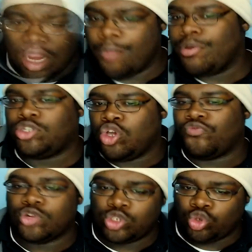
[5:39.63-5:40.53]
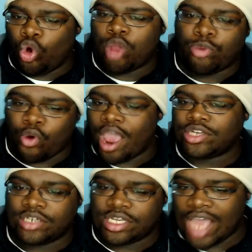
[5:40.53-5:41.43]
Number two for story
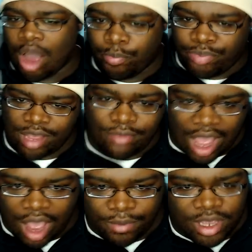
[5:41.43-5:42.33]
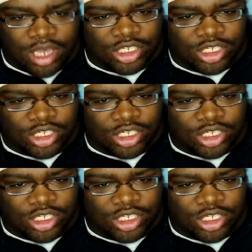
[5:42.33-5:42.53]
progression is how Big Mom,